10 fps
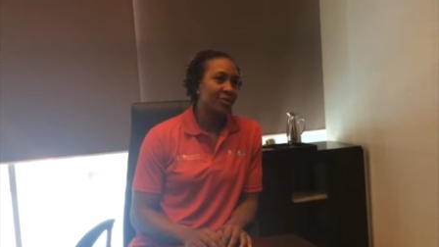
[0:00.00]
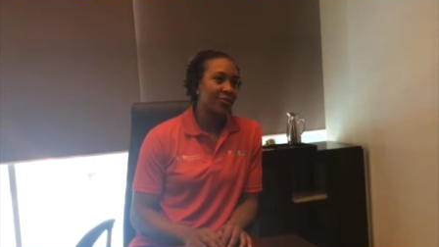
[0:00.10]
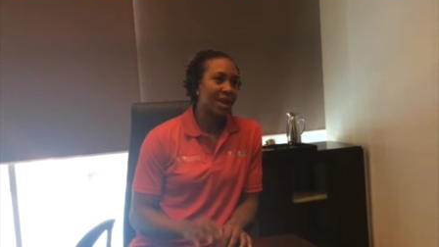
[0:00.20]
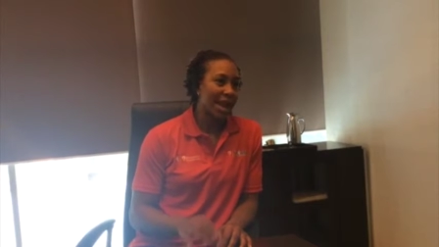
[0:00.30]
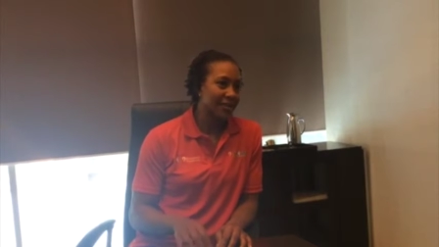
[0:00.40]

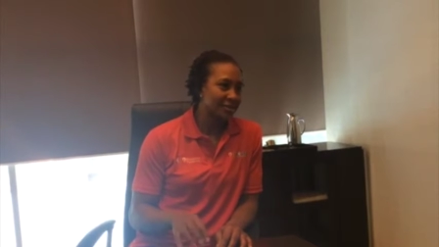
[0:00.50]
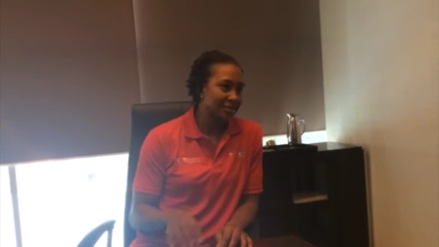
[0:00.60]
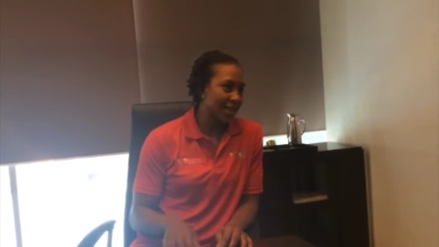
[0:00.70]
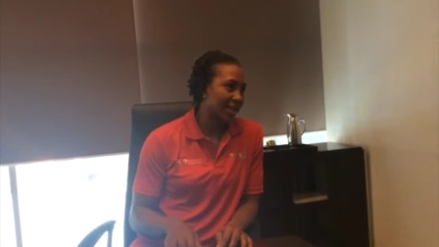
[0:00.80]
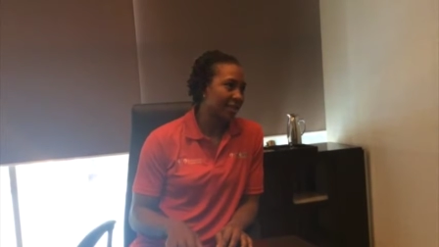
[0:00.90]
we had the
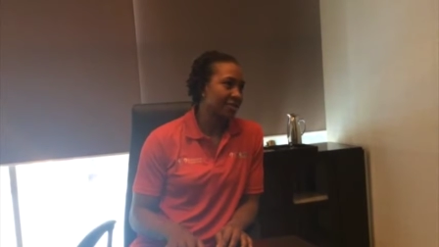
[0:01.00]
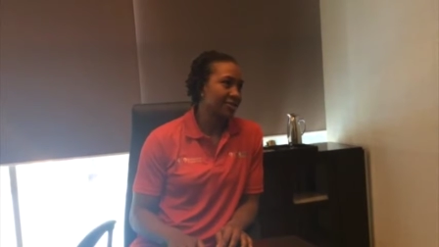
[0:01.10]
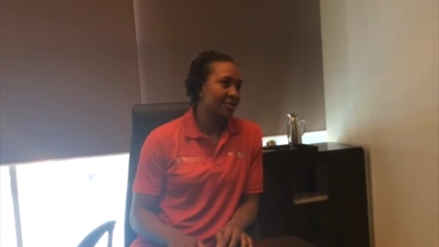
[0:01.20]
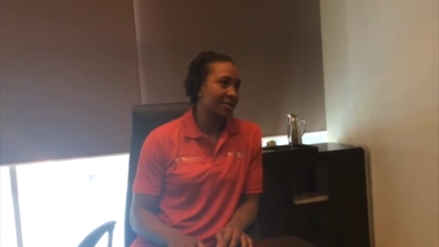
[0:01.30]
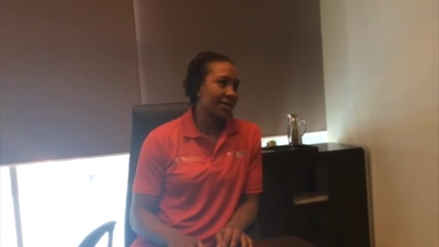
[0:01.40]
talent
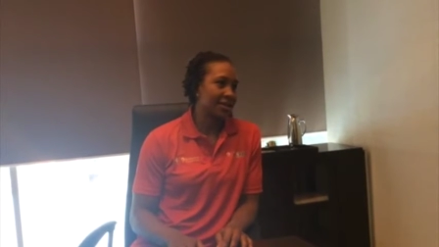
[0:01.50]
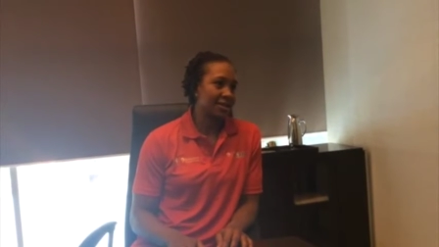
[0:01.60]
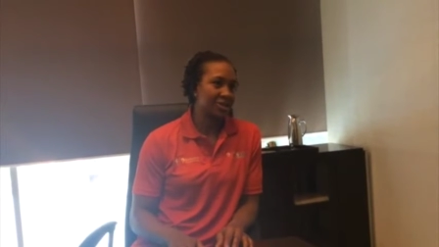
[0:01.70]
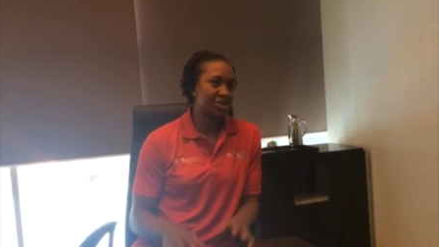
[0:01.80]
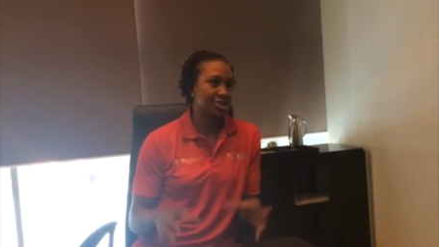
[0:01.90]

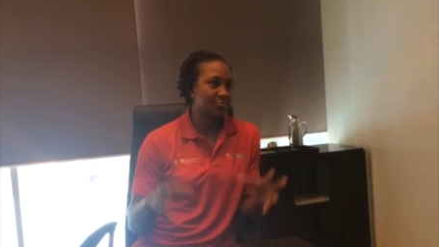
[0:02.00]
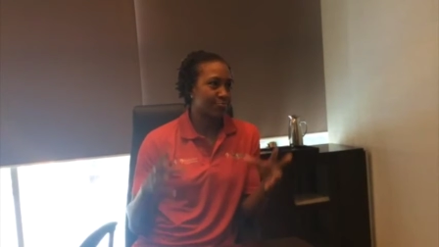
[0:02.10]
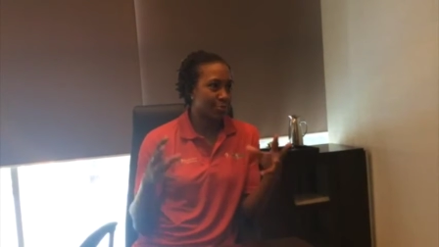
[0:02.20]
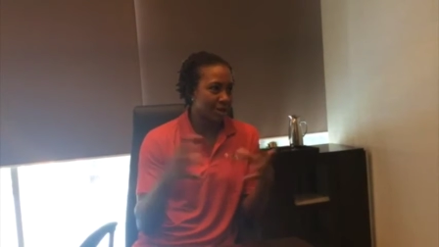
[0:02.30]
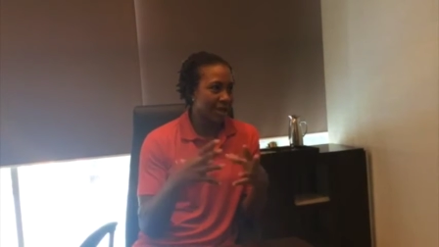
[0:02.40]
and it's just
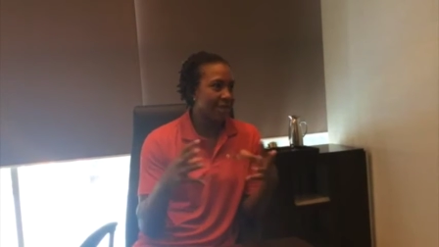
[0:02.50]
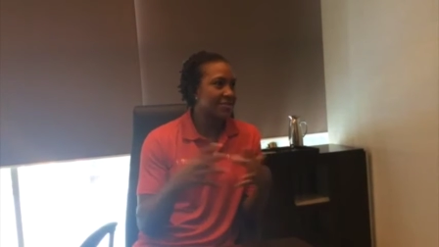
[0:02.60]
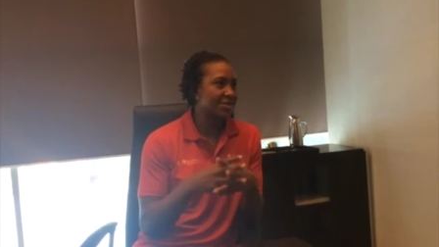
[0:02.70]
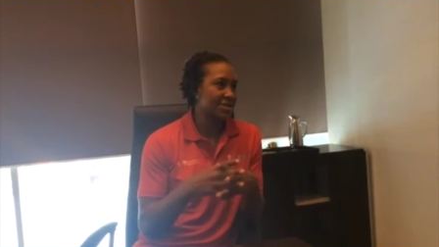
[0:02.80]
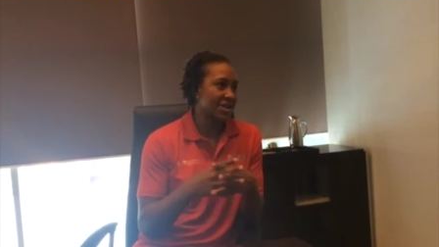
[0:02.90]
putting
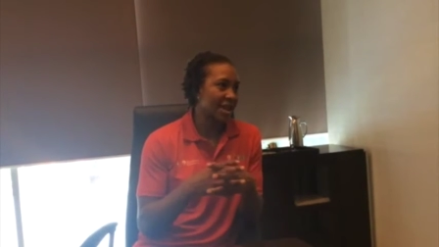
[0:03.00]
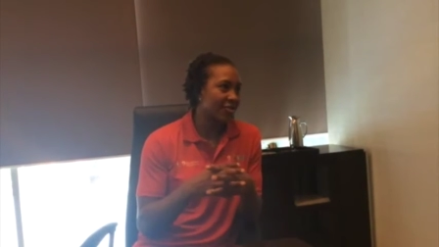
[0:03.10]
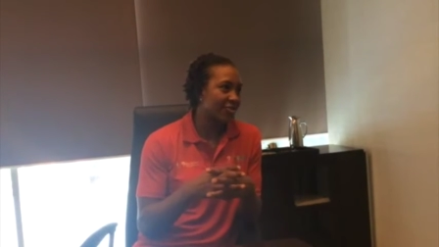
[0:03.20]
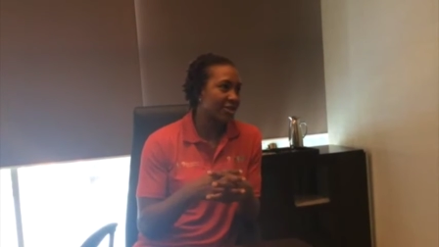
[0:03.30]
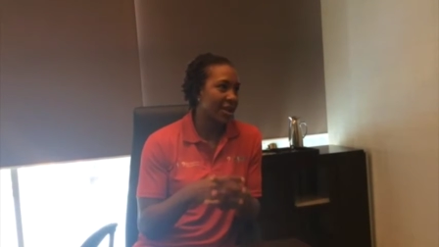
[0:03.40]
everything
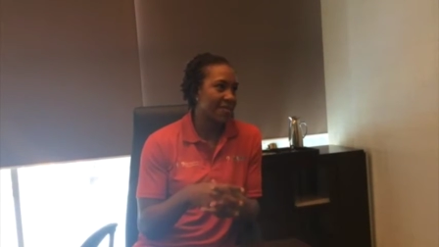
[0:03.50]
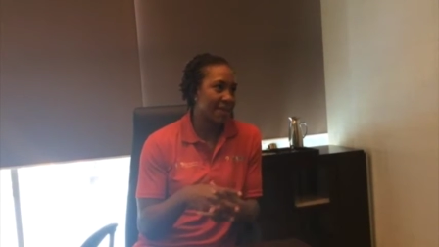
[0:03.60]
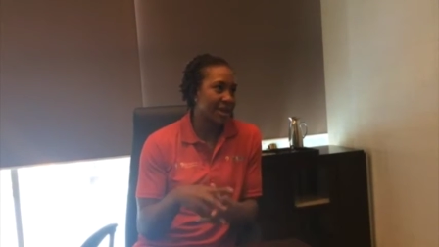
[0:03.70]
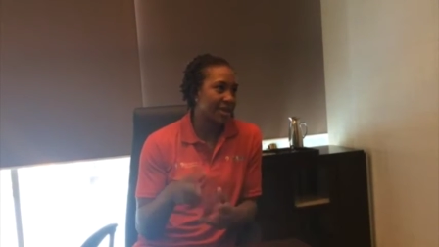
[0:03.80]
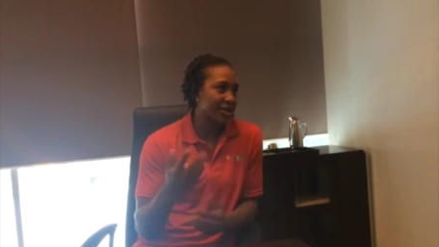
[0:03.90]
together and
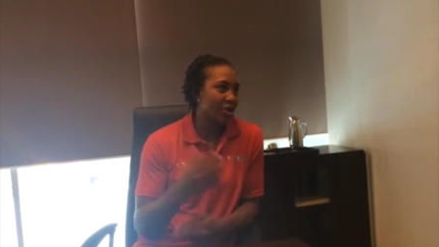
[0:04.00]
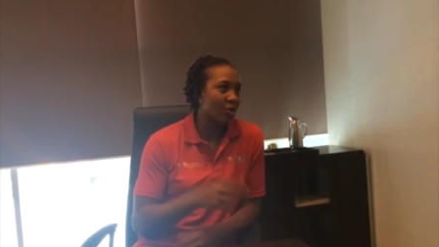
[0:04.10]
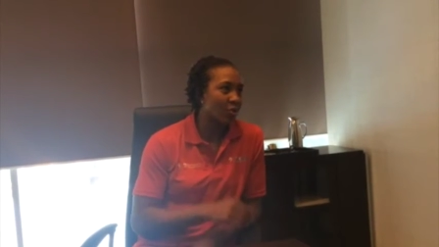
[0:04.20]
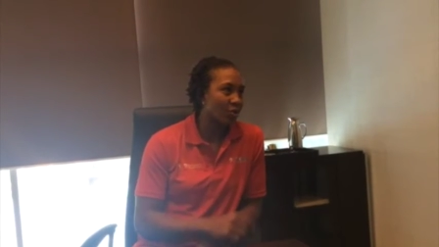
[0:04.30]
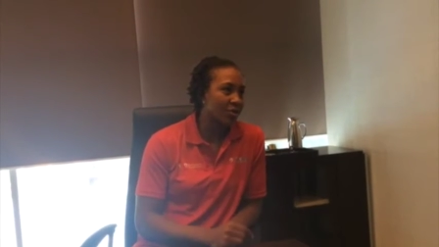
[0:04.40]
making it
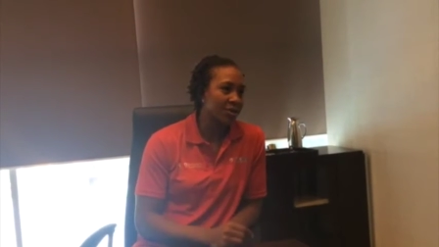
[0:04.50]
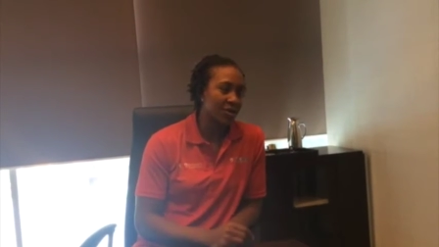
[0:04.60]
all work.